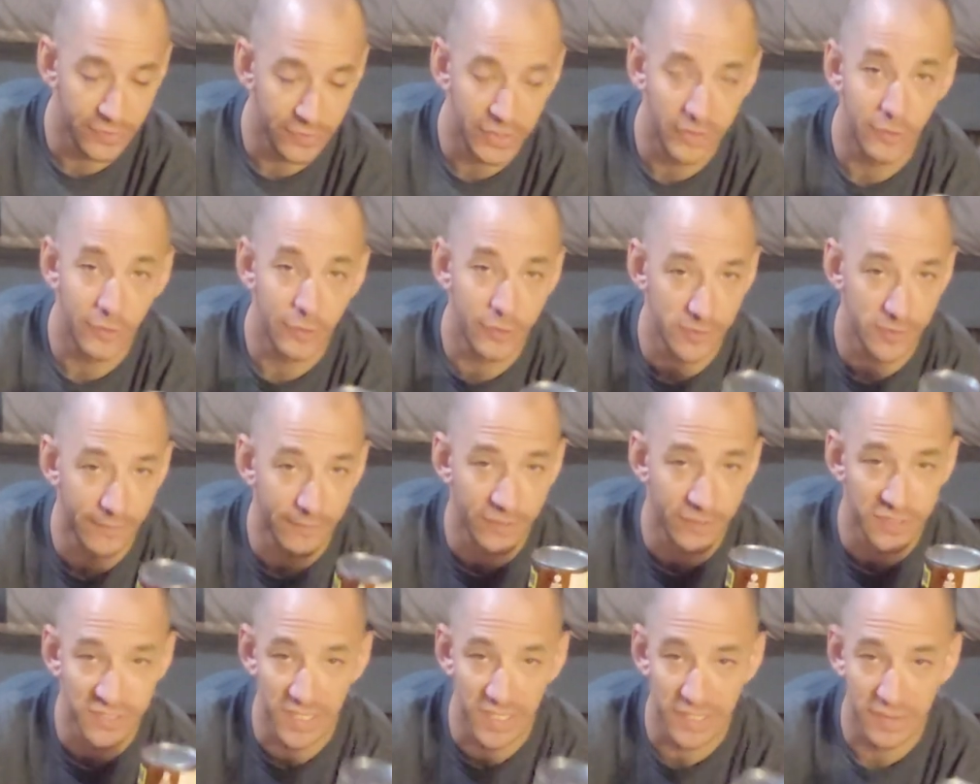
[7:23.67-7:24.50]
You use it
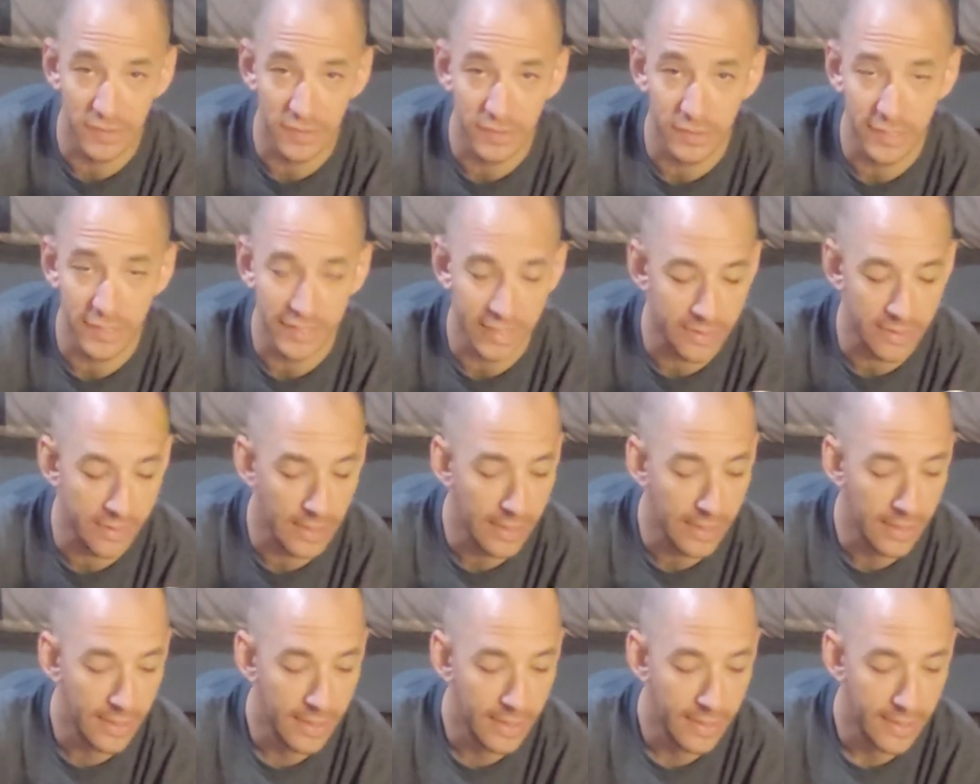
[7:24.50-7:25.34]
for signaling,
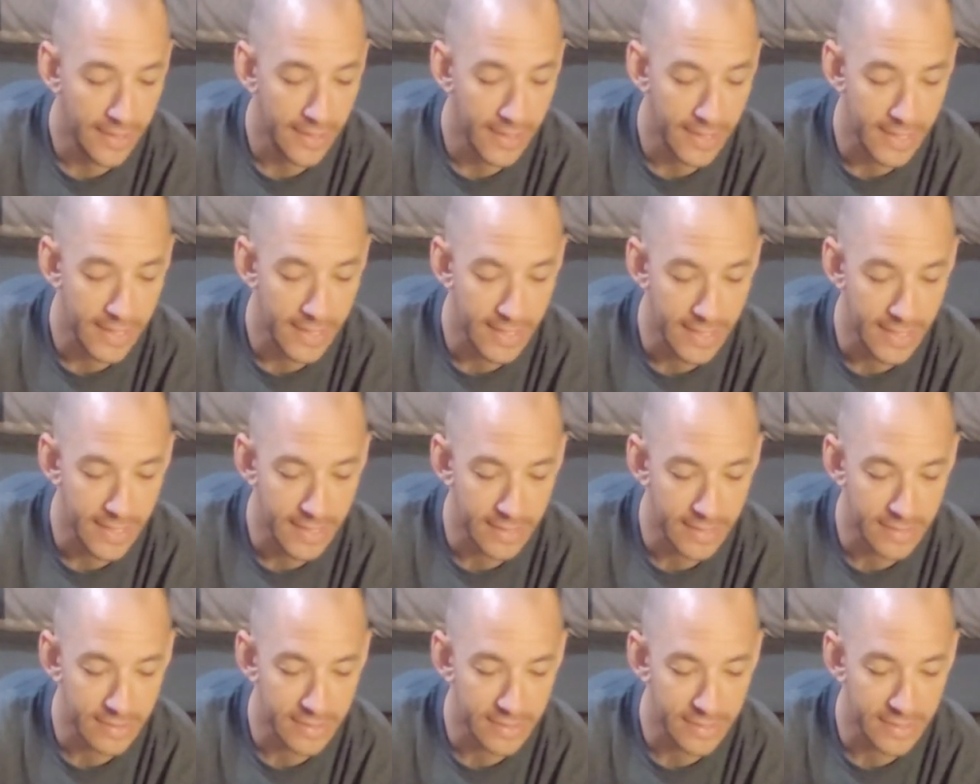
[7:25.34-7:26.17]

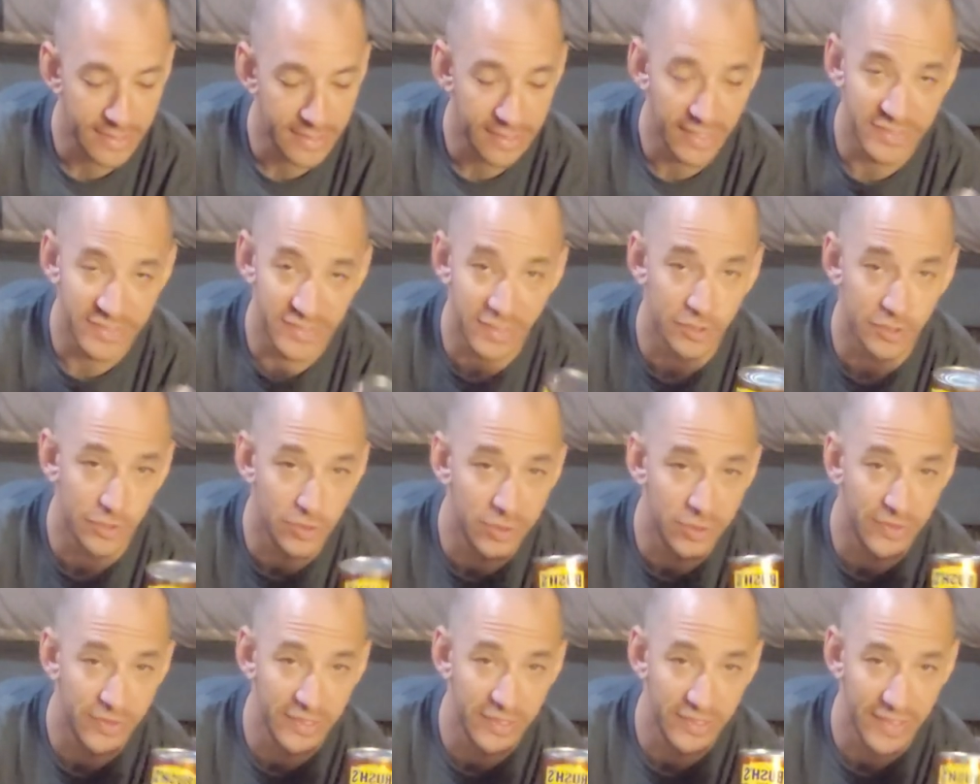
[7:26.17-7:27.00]
and it's a
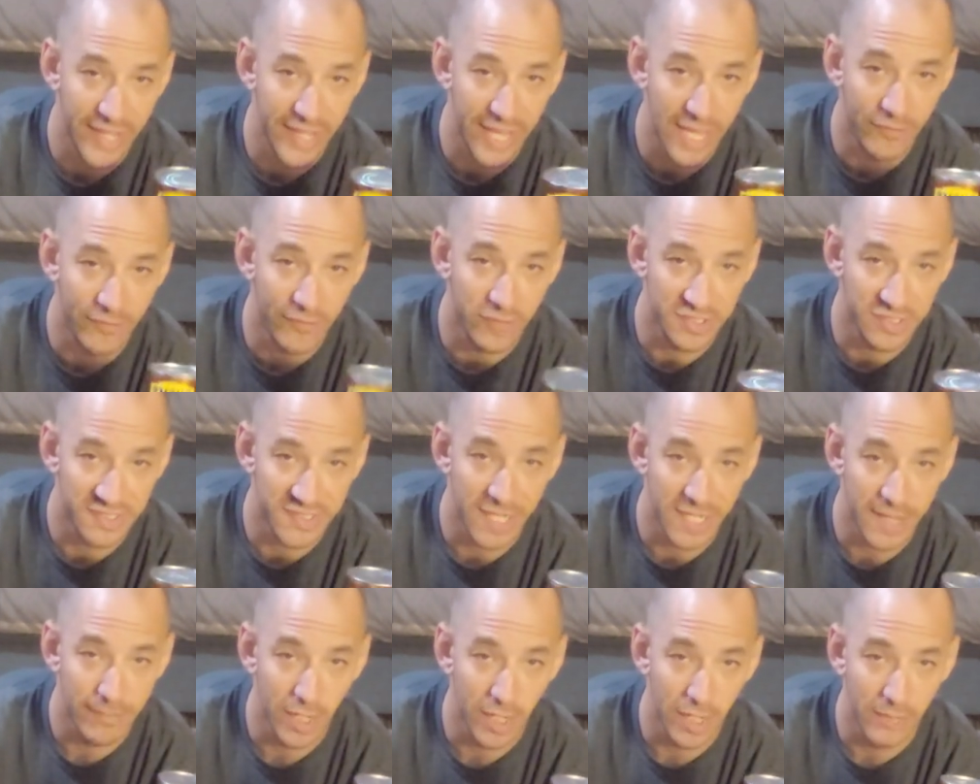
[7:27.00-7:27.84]
good thing to have on
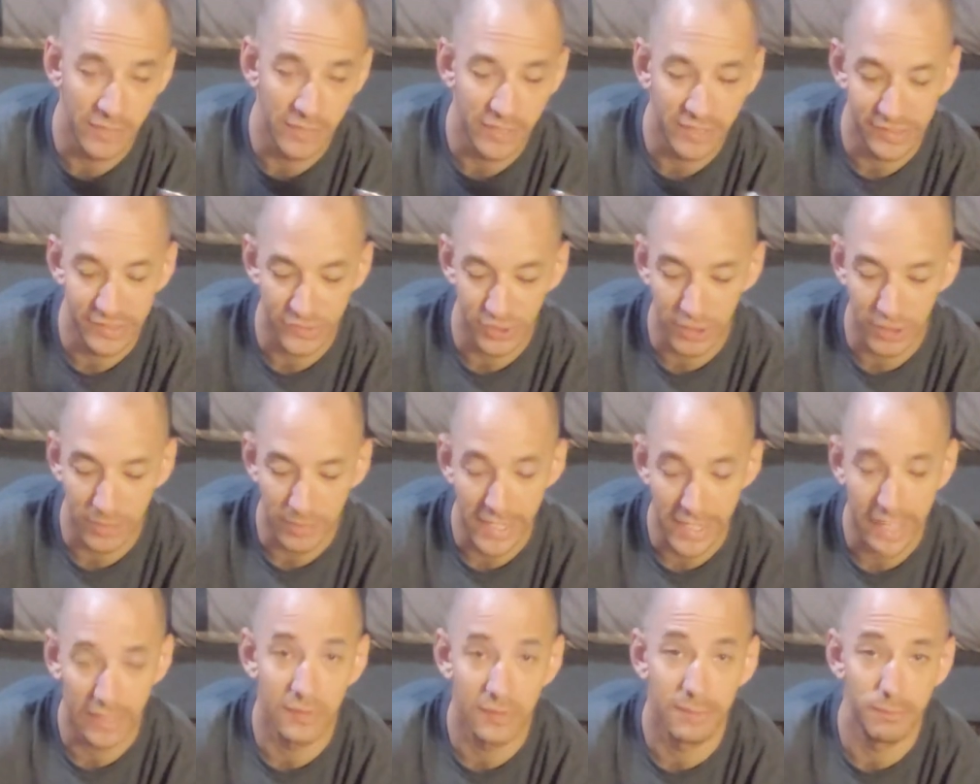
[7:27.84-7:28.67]
standby because you can
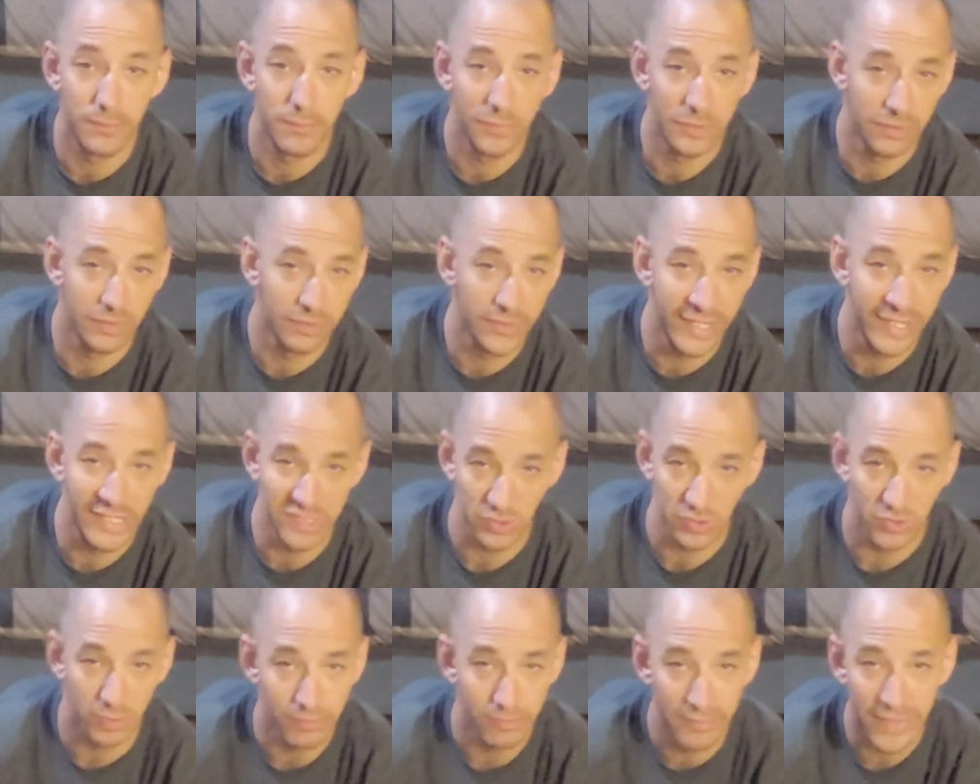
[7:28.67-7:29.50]
make a nice
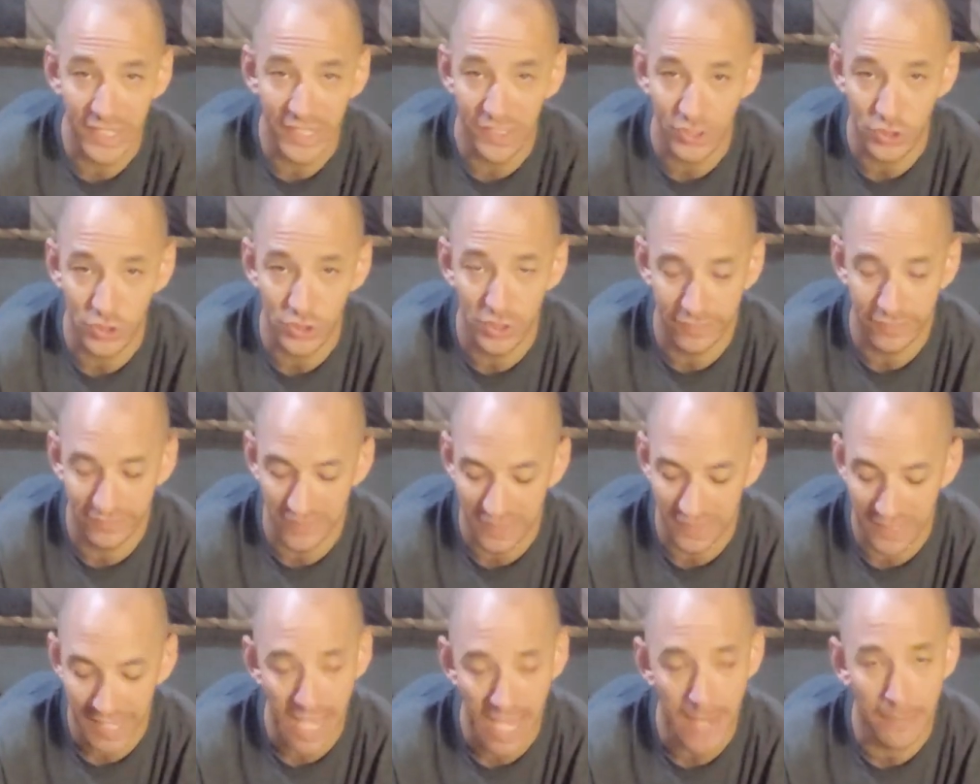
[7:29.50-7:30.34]
little
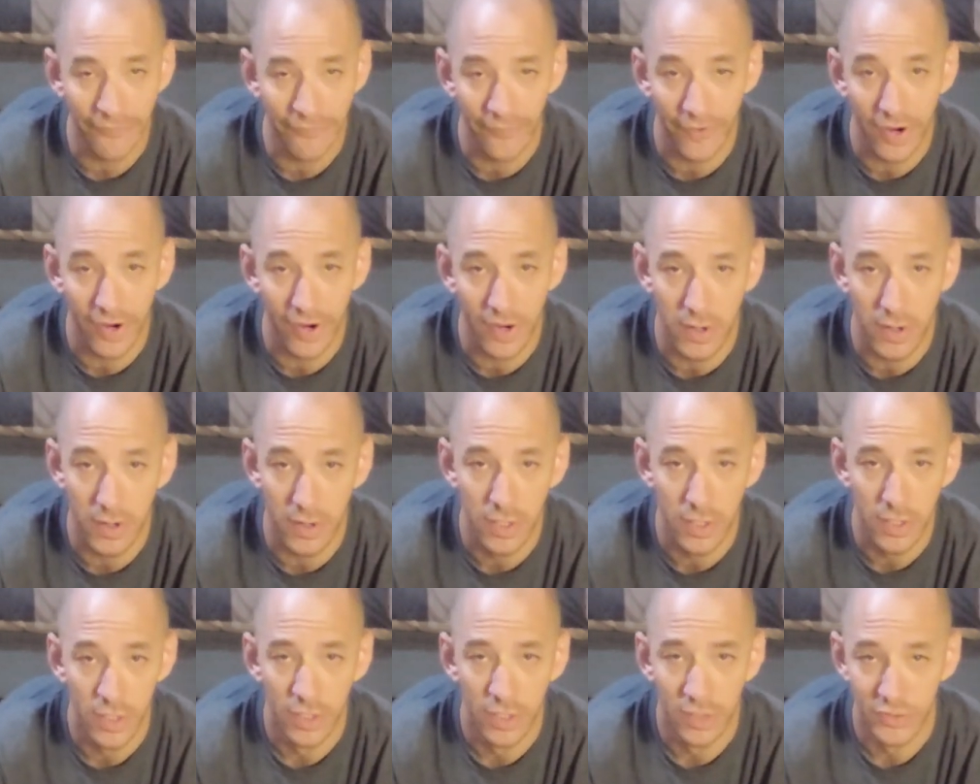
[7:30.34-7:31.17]
makeshift campfire
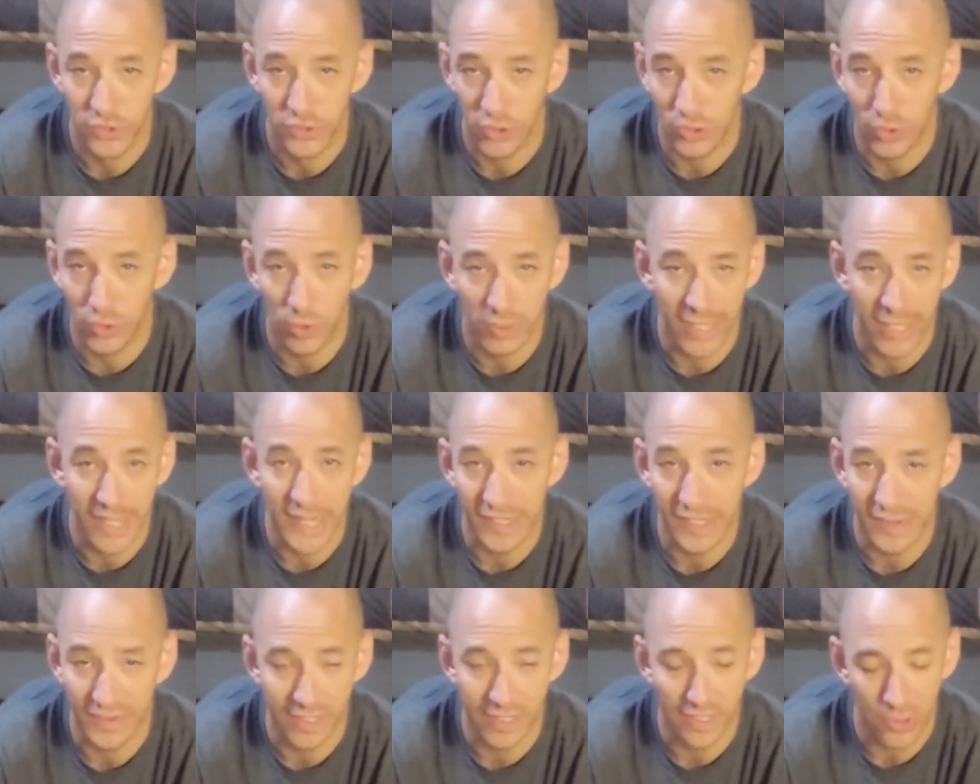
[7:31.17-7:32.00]
to cook
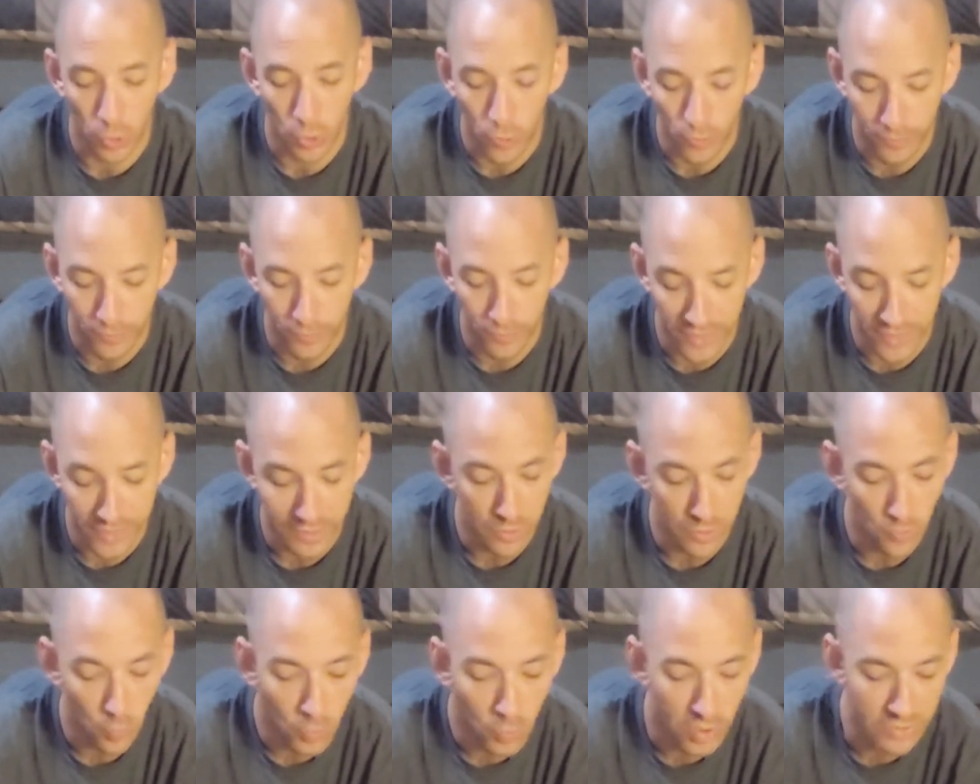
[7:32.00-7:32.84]
anything over that
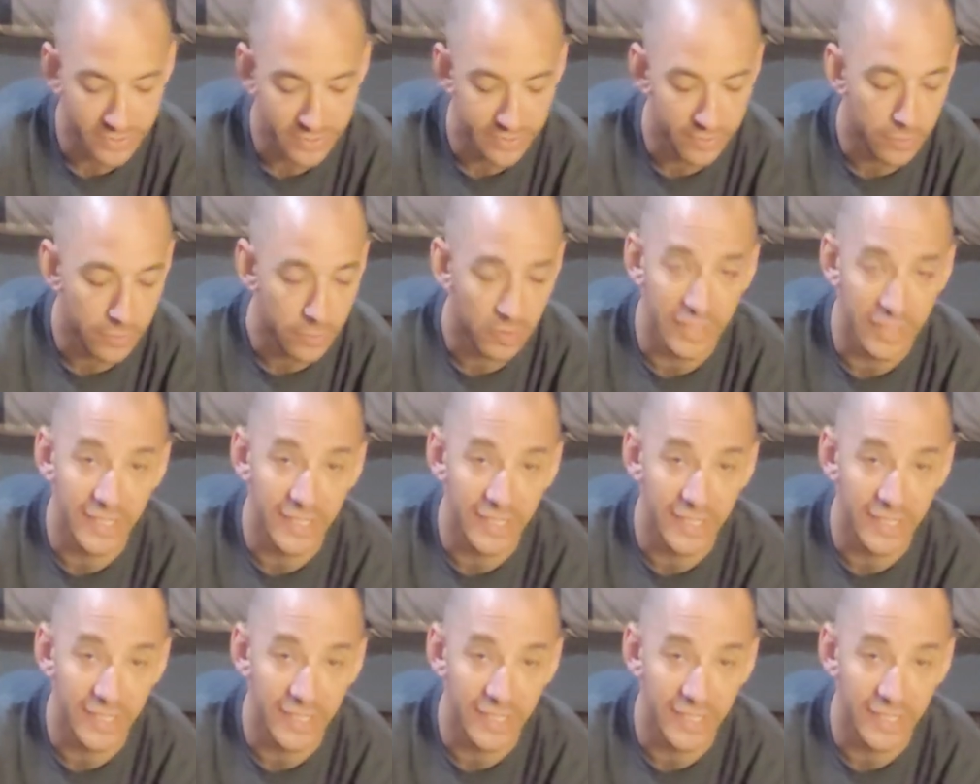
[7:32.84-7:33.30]
you want to.